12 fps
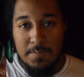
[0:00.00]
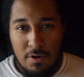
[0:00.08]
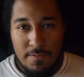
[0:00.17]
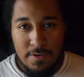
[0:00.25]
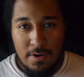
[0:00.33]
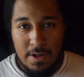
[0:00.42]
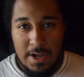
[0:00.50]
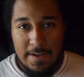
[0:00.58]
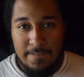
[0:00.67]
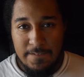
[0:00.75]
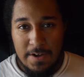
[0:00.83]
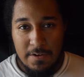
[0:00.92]
But overall,
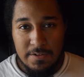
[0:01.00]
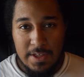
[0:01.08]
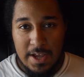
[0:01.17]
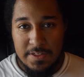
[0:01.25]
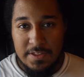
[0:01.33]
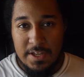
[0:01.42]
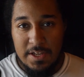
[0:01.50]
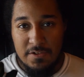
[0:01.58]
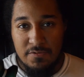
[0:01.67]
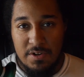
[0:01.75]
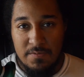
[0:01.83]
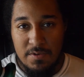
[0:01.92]
I found that the
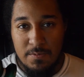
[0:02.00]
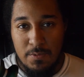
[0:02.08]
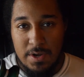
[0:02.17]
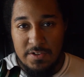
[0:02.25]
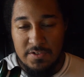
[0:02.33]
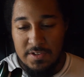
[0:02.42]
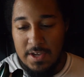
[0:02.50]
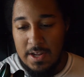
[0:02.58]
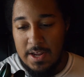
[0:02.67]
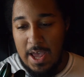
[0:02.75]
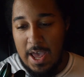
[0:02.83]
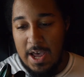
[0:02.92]
extreme rim weight just
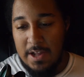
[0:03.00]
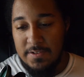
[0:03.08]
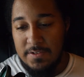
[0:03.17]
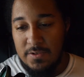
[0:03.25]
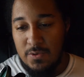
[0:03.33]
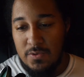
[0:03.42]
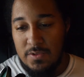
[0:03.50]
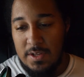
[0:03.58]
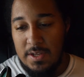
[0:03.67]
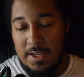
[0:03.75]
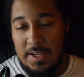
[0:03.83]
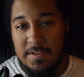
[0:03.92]
kind of adds to
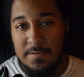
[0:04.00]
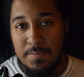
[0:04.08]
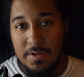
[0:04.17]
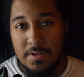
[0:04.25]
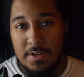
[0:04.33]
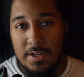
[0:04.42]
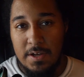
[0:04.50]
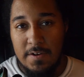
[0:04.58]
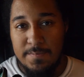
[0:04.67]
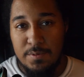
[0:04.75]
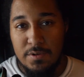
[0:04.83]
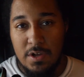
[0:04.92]
the easeability
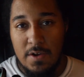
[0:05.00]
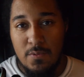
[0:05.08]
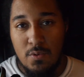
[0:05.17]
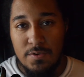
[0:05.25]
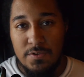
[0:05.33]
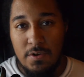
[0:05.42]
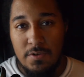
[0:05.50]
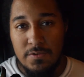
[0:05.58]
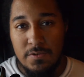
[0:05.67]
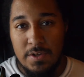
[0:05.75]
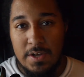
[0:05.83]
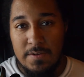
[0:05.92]
of pulling out
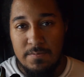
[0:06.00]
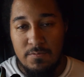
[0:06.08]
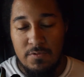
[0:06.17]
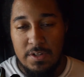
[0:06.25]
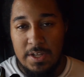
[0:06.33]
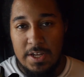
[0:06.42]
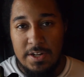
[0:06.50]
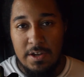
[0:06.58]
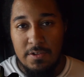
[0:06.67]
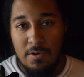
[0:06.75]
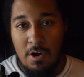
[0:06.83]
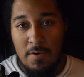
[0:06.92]
horizontal and really any
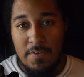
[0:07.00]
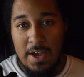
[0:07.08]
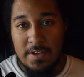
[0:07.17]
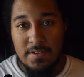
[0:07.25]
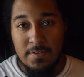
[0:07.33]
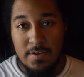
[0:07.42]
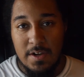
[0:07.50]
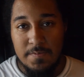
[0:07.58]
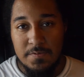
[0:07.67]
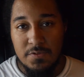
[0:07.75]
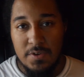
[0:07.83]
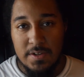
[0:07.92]
other off-axis type
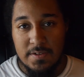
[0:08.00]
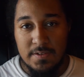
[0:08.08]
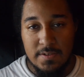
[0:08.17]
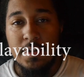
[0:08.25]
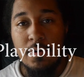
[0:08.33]
of tricks.